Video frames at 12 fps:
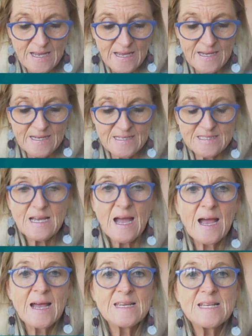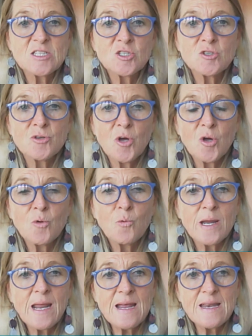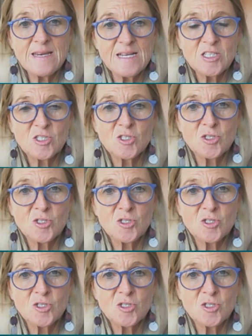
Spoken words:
is I need to know what I need